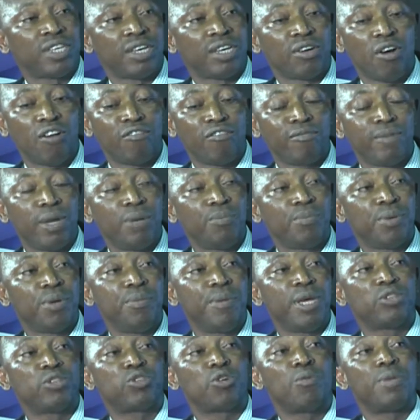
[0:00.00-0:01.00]
government
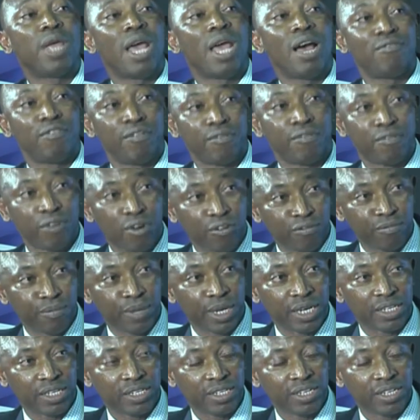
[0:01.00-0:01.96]
payment on behalf of government.